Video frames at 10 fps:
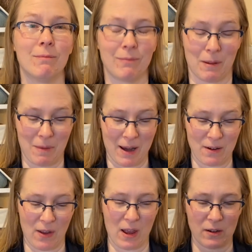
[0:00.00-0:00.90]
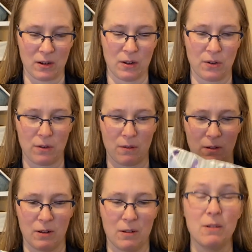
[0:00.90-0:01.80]
the main event,
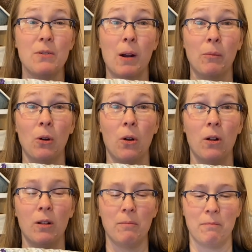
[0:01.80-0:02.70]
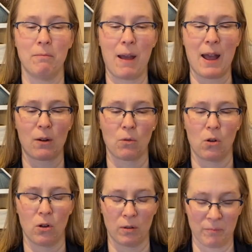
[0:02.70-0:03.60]
drum roll, bag
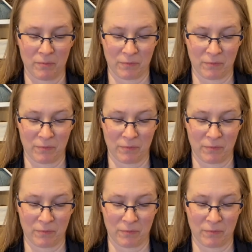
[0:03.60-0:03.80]
roll.